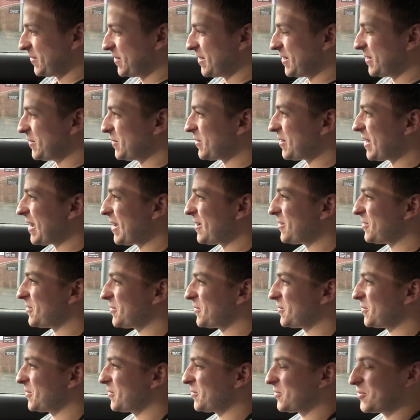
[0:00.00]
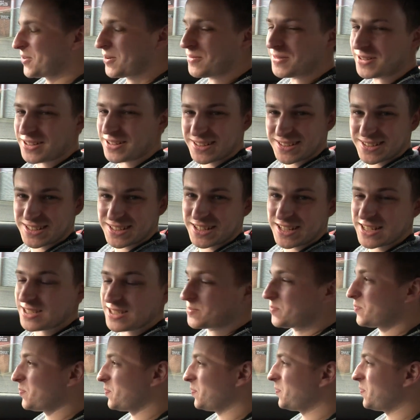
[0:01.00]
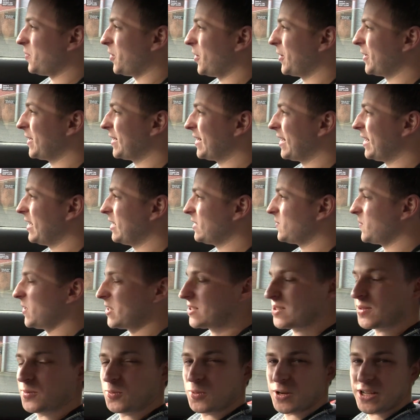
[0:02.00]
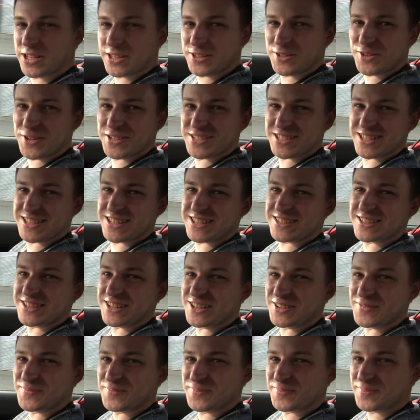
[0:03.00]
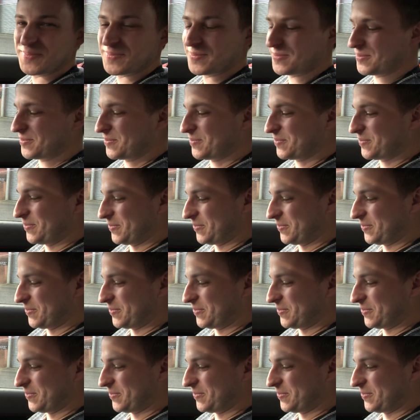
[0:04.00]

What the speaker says: We're out. We've driven to this point and it's made some weird noises, hasn't it?